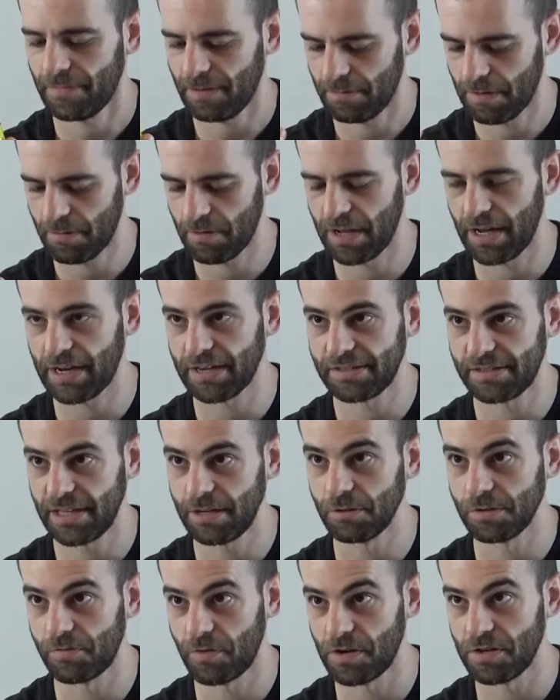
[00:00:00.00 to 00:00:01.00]
Remember, like I said, it
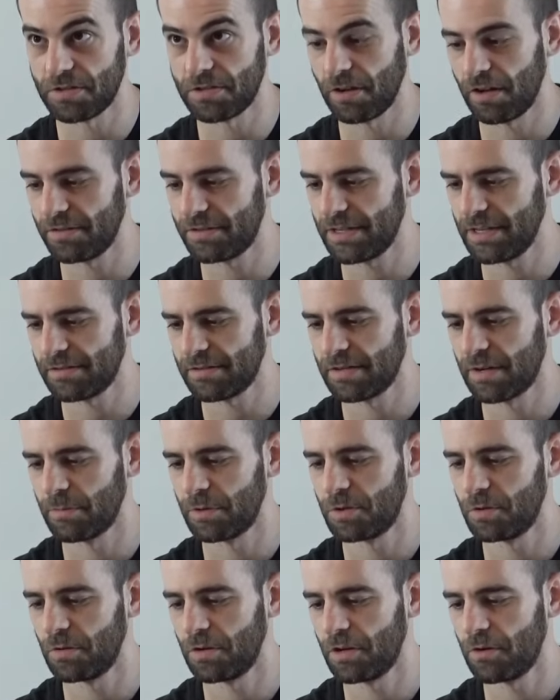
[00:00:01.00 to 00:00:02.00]
was very salty. It's the number
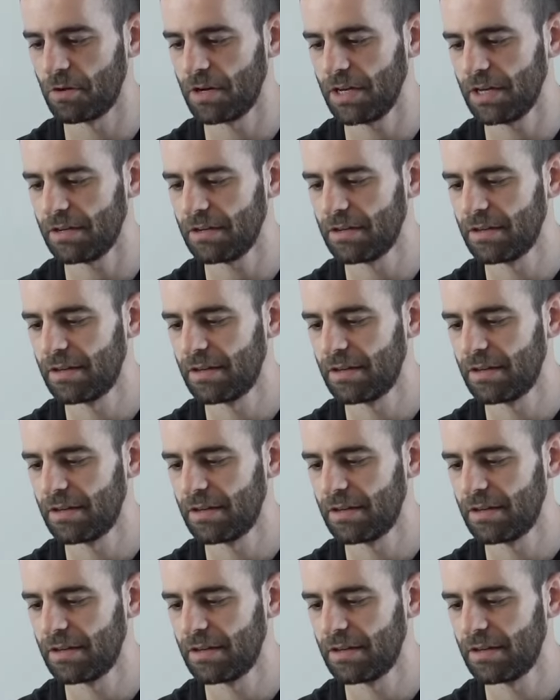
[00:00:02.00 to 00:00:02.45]
2 ingredient.